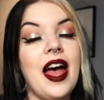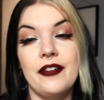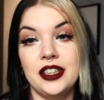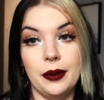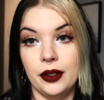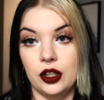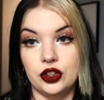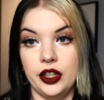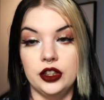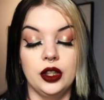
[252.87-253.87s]
every time I go to
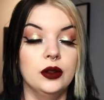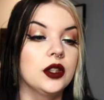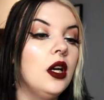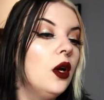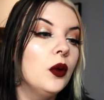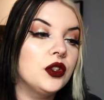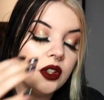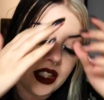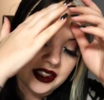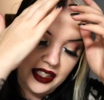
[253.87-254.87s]
Trader Joe's, which
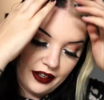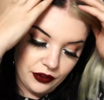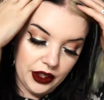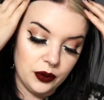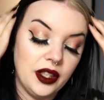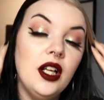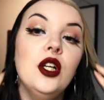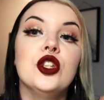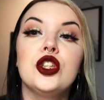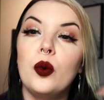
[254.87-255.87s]
really isn't that frequent.
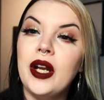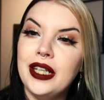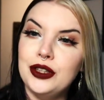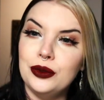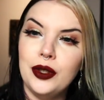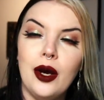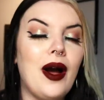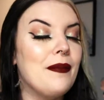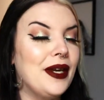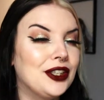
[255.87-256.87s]
So when I do
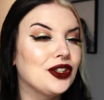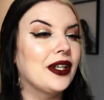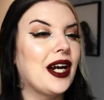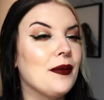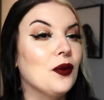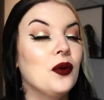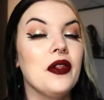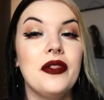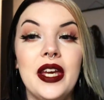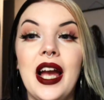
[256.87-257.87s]
go, I make sure I grab the
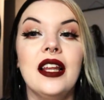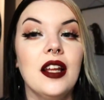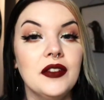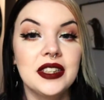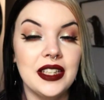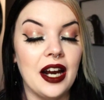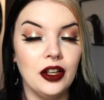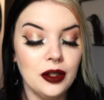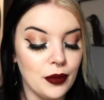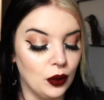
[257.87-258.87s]
one thing I love to
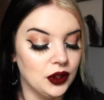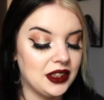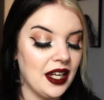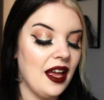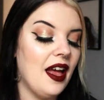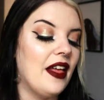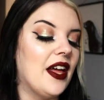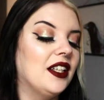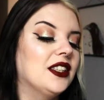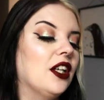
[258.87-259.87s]
snack on the most,
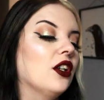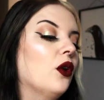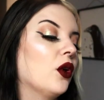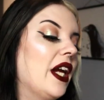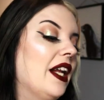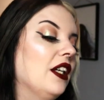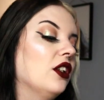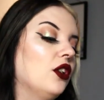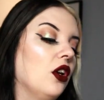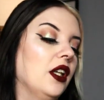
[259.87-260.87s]
and that is their
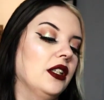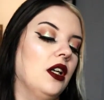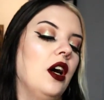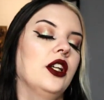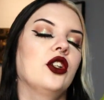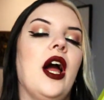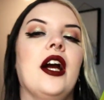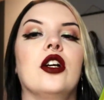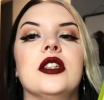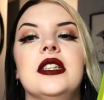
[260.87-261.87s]
organic garlic naan
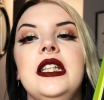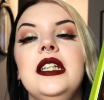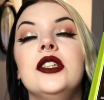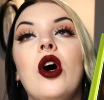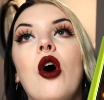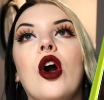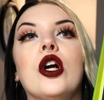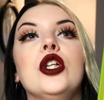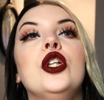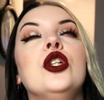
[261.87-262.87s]
crackers. These
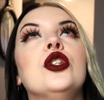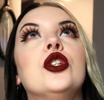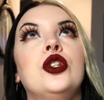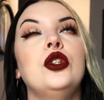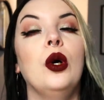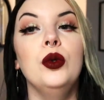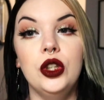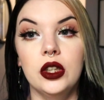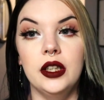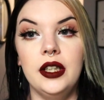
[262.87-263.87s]
are so
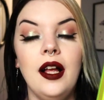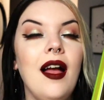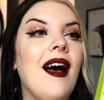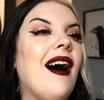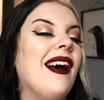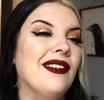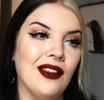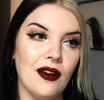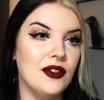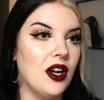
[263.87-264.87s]
good. I
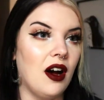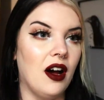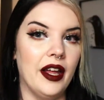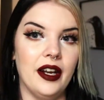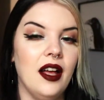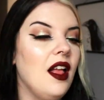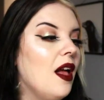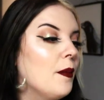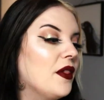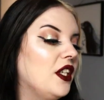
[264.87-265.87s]
love naan,
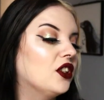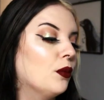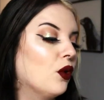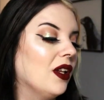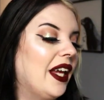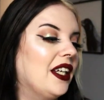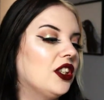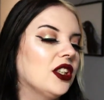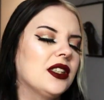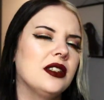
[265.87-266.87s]
but these are more like
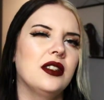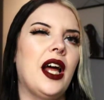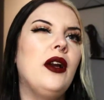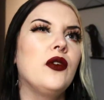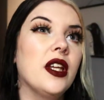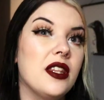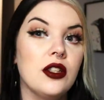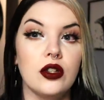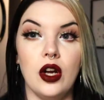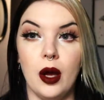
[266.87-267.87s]
just, I don't really
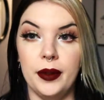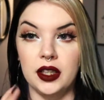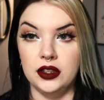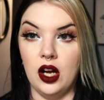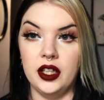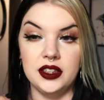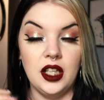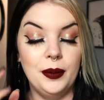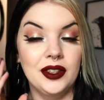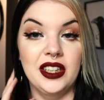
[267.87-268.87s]
think they're naan because naan is
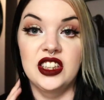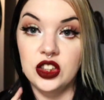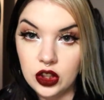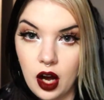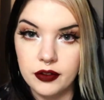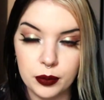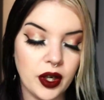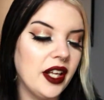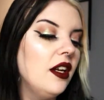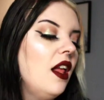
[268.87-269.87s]
typically a soft
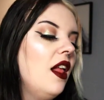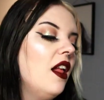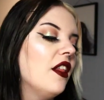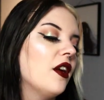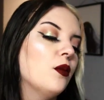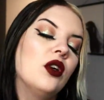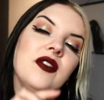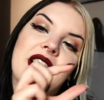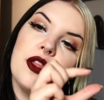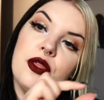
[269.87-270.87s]
bread. They're more
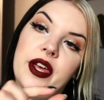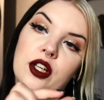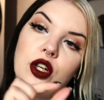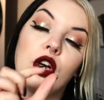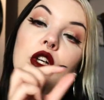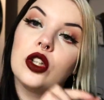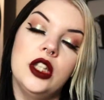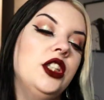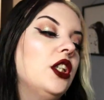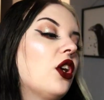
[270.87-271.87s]
of like a thicker,
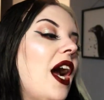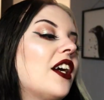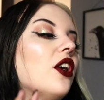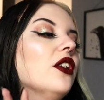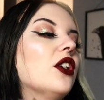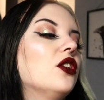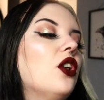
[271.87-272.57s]
crunchy cracker, and they're